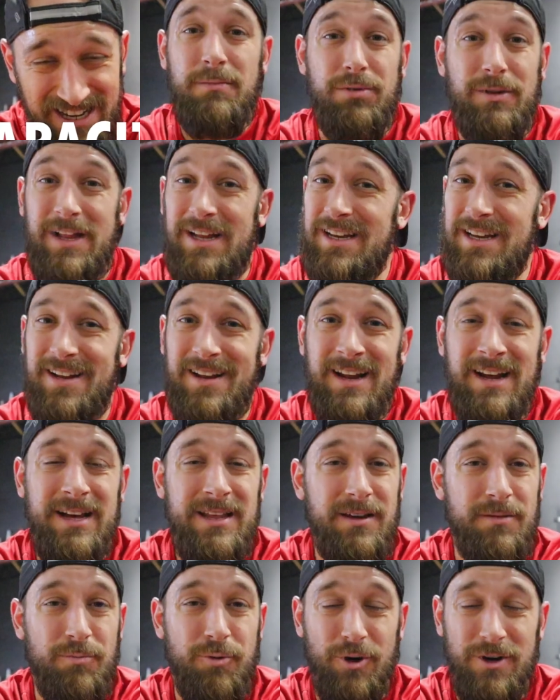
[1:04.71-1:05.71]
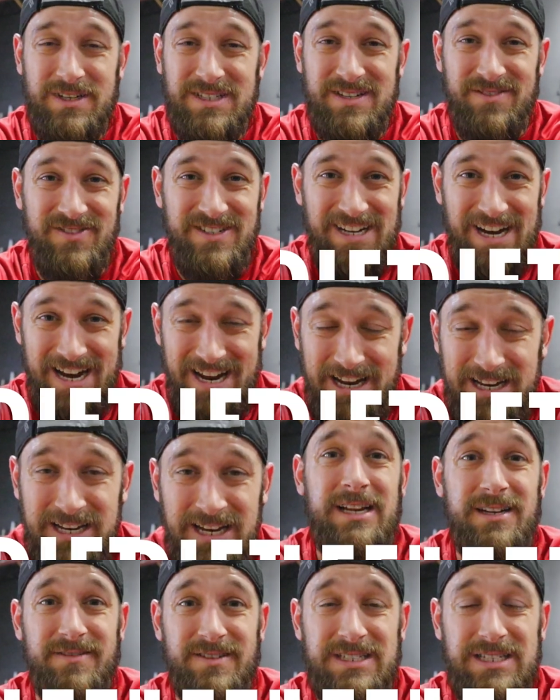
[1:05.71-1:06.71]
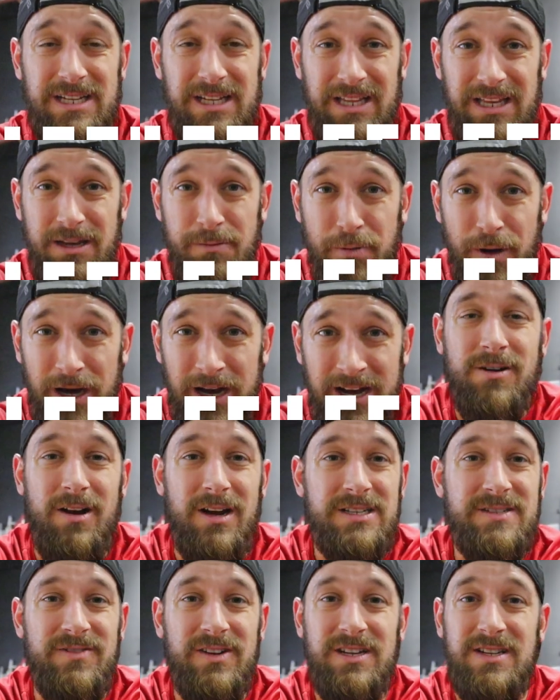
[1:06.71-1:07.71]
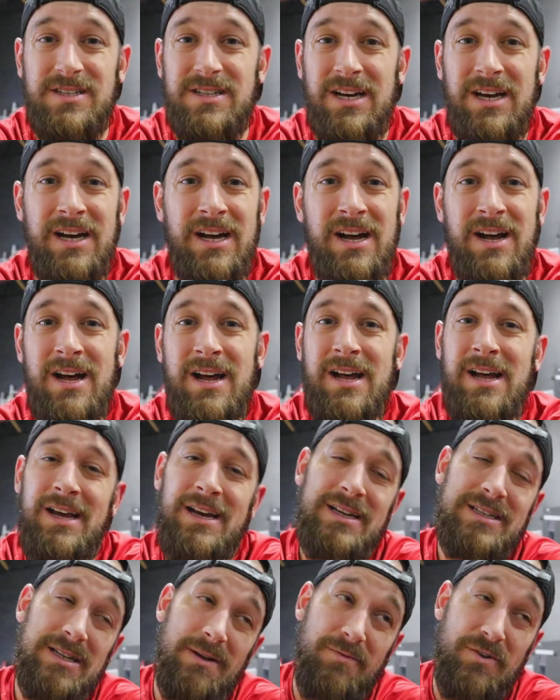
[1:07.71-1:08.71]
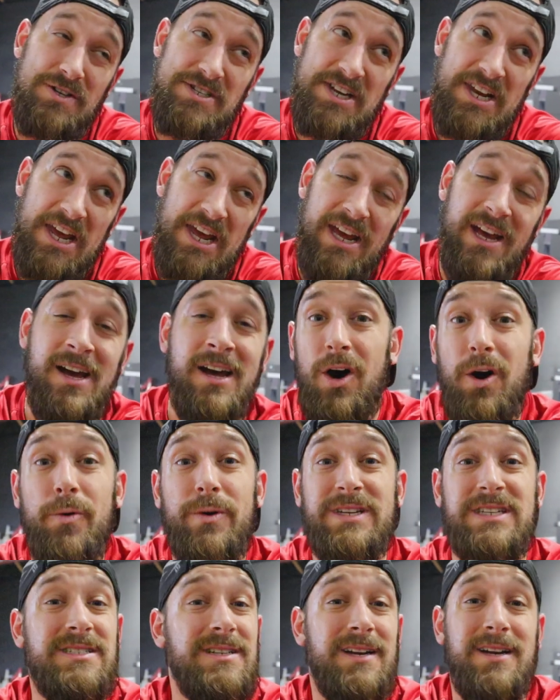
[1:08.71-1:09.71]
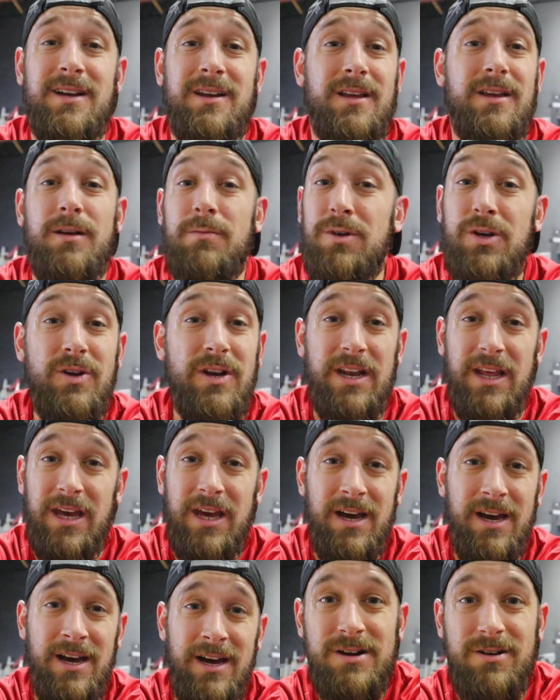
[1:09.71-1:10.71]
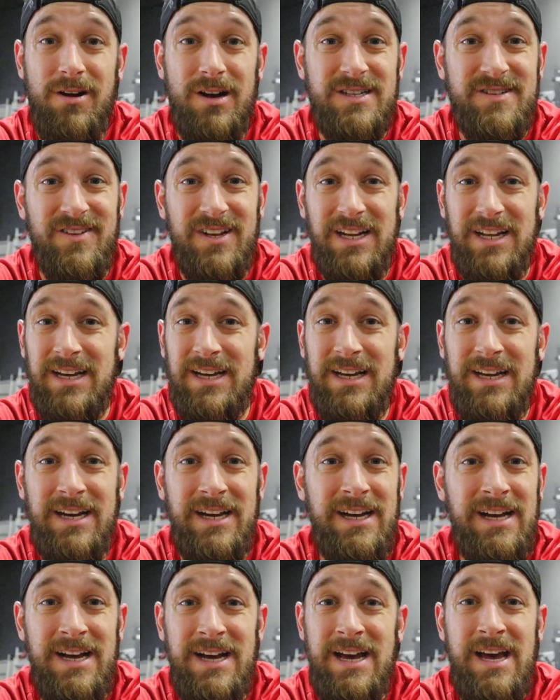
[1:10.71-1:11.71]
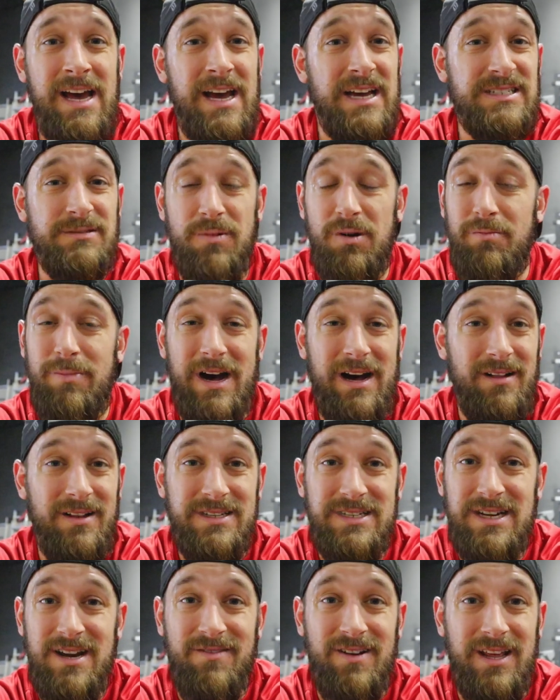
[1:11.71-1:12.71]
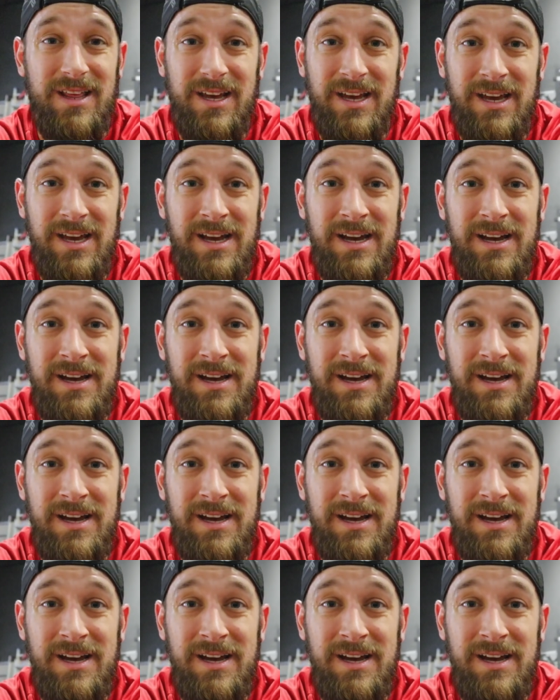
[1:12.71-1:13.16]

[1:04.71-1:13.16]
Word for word: You blend in the importance of diet and of sleep. CrossFit is, except for today, always done in community. CrossFit is about balance and everything.